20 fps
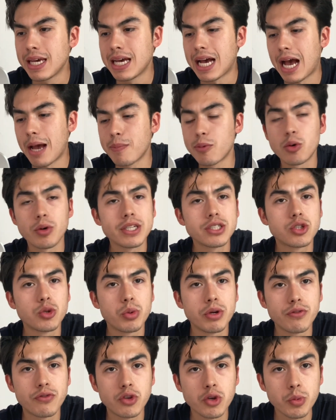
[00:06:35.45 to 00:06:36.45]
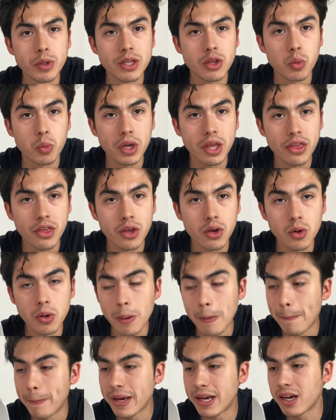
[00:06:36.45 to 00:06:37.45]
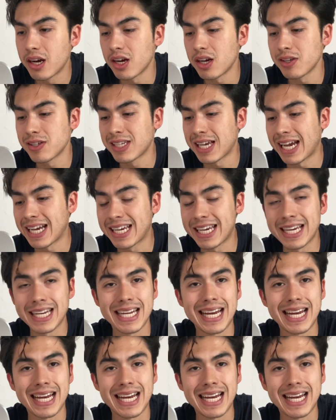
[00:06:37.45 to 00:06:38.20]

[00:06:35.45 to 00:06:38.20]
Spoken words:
I'm going to review it with you because, again,